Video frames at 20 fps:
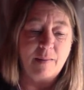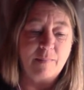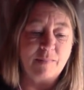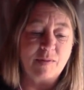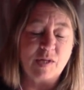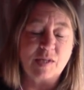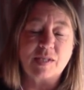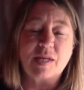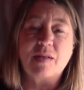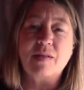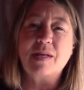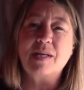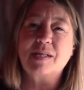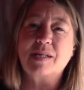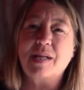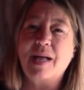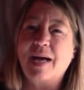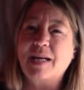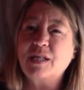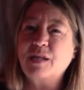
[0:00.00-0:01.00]
Just in these
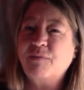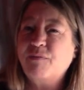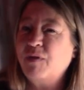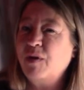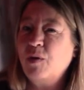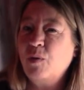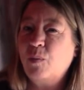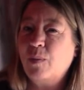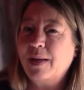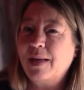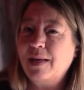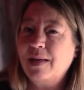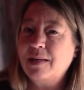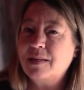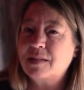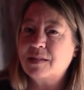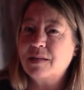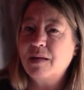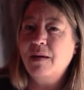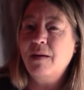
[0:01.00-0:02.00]
last few
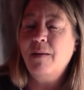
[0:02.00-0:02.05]
weeks,